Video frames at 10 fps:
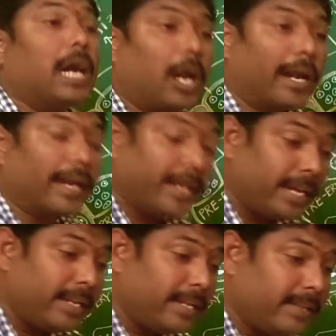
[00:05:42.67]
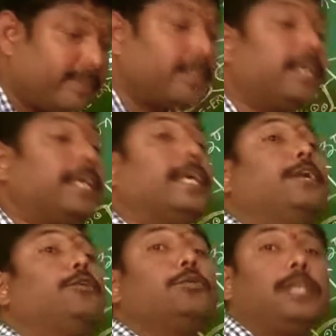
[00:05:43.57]
are released
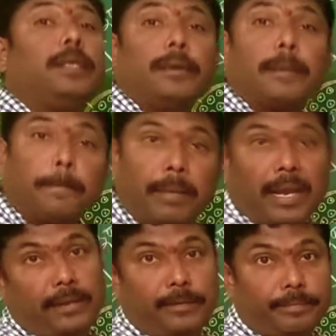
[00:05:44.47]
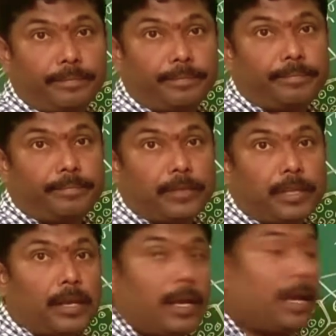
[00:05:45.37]
into the blood.
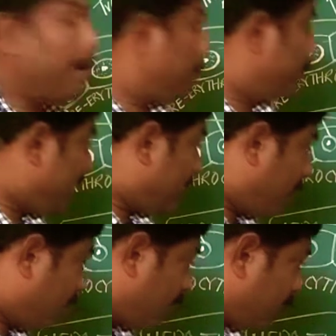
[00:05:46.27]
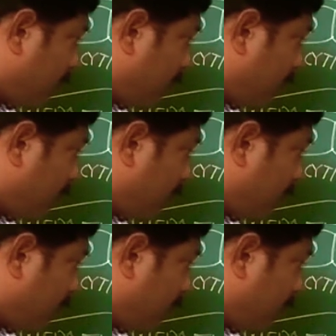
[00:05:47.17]
Because